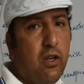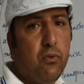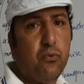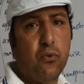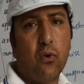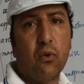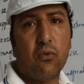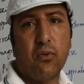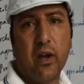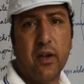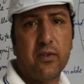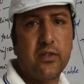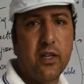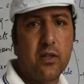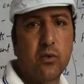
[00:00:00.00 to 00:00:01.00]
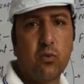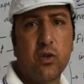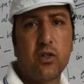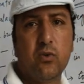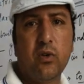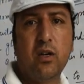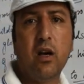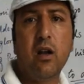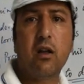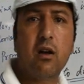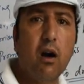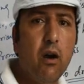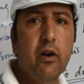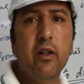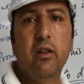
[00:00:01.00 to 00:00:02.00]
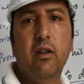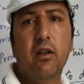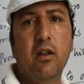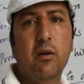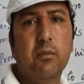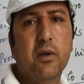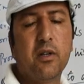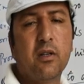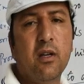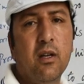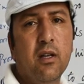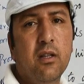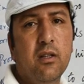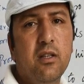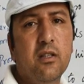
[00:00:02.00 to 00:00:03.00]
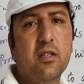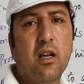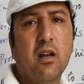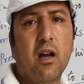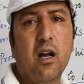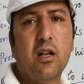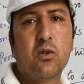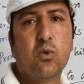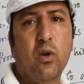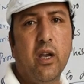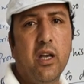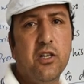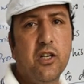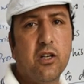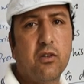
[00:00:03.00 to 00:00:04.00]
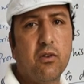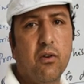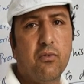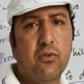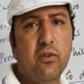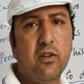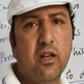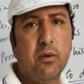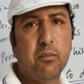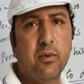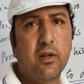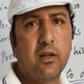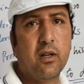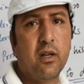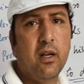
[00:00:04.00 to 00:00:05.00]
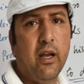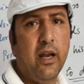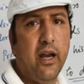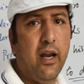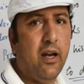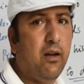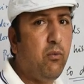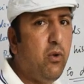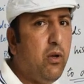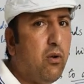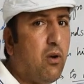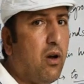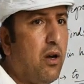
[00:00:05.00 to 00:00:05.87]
4, 5, 6 words we call cardinal number. These are also adjective of number, and we call